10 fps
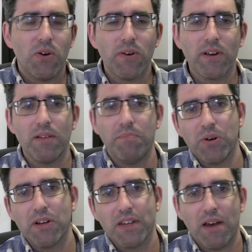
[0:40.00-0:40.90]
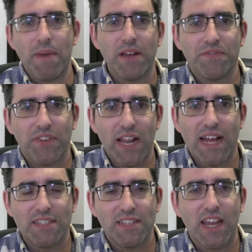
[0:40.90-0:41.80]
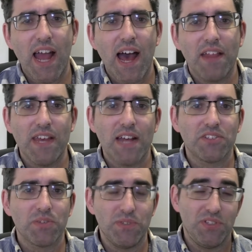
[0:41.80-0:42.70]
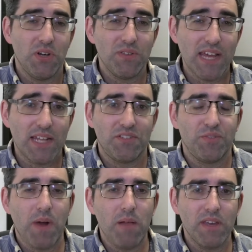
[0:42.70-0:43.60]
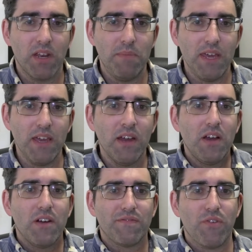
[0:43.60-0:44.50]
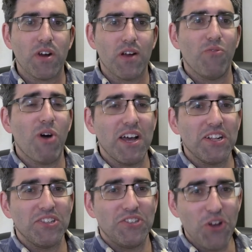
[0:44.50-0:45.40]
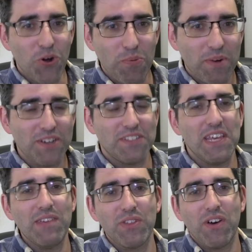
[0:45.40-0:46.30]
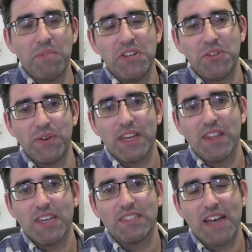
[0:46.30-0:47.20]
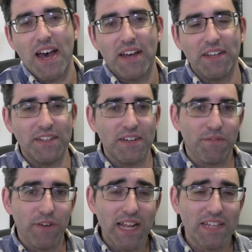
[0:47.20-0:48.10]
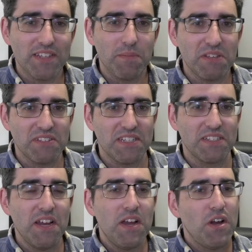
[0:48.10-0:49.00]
or a book about freelancing? And the answer was no, and the answer is probably going to be for a while no, because even though I've been doing this freelancing business